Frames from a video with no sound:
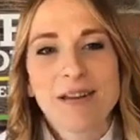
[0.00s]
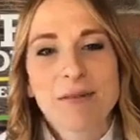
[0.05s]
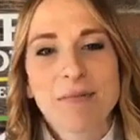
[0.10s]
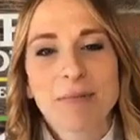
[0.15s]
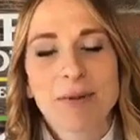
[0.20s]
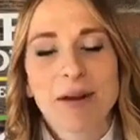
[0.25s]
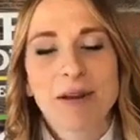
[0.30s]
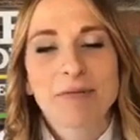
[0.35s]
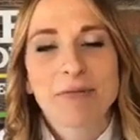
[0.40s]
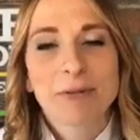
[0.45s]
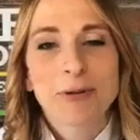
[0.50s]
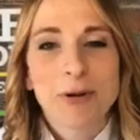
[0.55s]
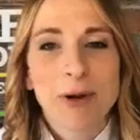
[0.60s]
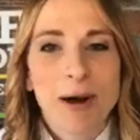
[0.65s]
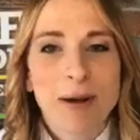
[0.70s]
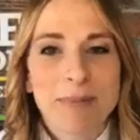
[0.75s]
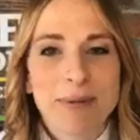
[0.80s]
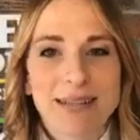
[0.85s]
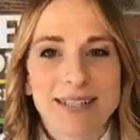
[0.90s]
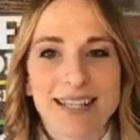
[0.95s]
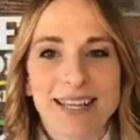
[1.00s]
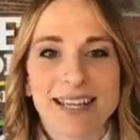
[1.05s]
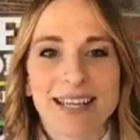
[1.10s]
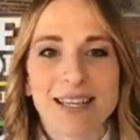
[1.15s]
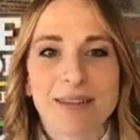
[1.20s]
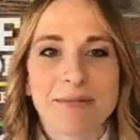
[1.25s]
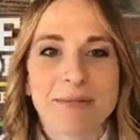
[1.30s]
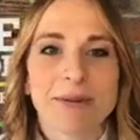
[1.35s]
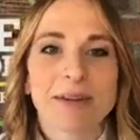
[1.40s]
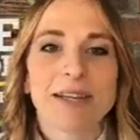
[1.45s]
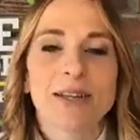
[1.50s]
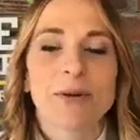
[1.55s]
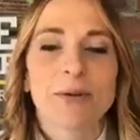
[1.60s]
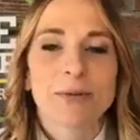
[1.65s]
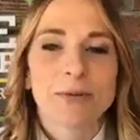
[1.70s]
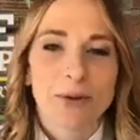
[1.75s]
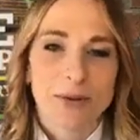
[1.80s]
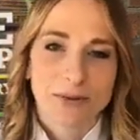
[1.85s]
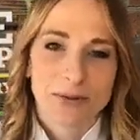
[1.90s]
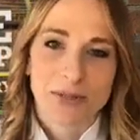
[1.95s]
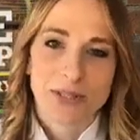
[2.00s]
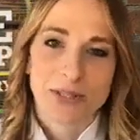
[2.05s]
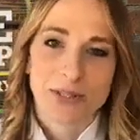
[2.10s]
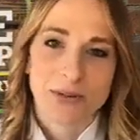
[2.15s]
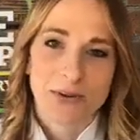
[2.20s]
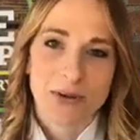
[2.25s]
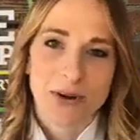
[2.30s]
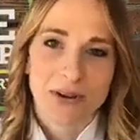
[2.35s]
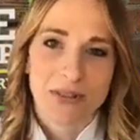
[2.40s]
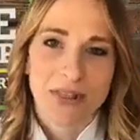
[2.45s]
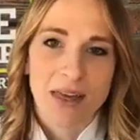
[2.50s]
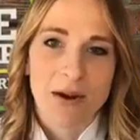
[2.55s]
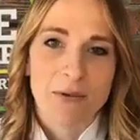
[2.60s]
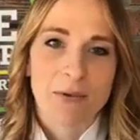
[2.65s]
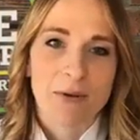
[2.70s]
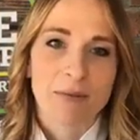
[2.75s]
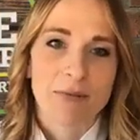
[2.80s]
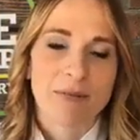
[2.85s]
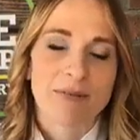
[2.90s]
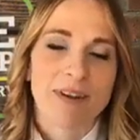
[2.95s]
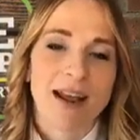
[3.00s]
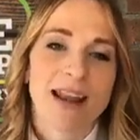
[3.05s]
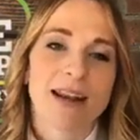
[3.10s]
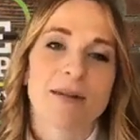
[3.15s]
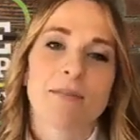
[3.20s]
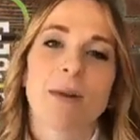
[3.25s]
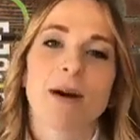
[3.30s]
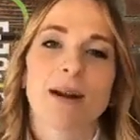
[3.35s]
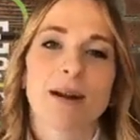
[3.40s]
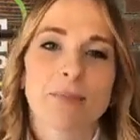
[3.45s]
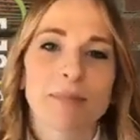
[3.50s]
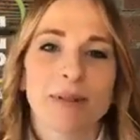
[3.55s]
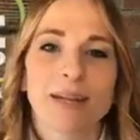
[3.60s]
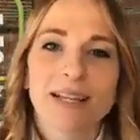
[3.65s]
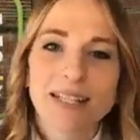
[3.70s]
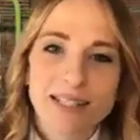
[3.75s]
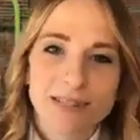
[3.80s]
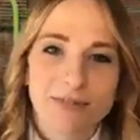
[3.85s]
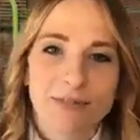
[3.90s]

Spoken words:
Prairie Food Co-op is a community-owned grocery store that will provide a marketplace